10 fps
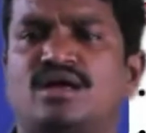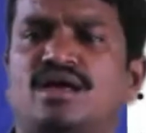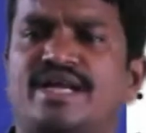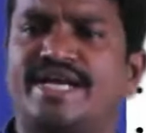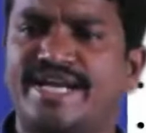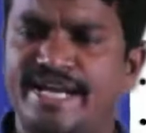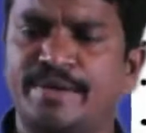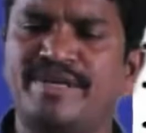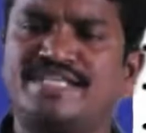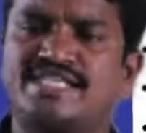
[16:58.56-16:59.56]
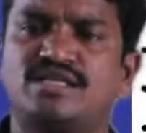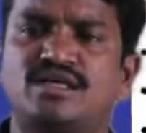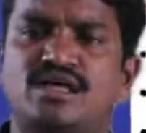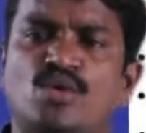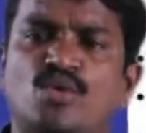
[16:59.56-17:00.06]
redundant bits,
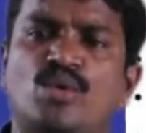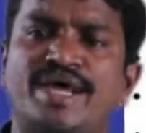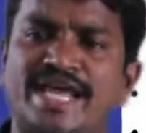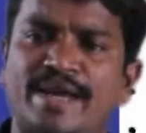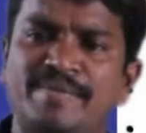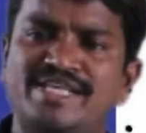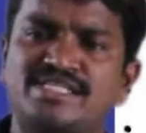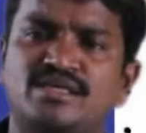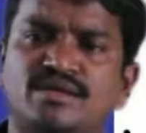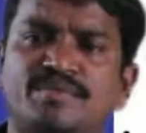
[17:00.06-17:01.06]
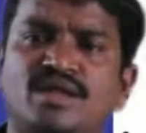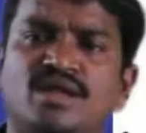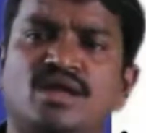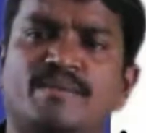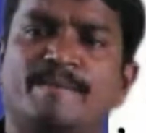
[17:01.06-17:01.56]
where m is
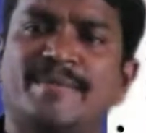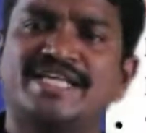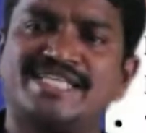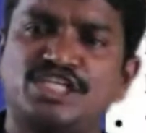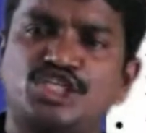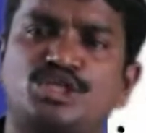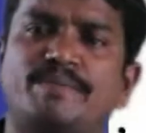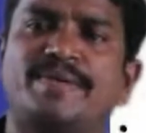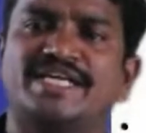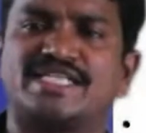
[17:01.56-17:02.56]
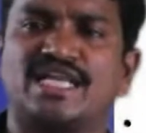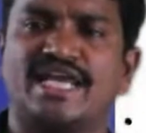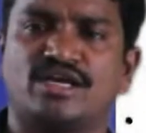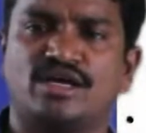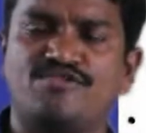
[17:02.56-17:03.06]
message bits.
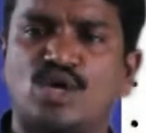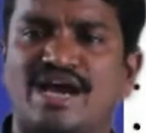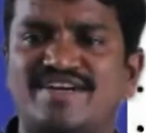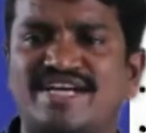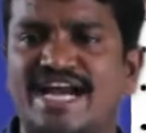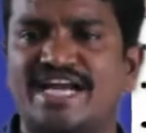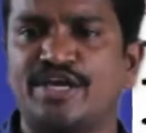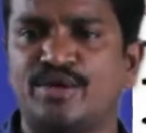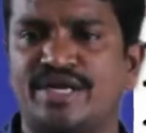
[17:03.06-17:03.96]
Like if you have a data unit,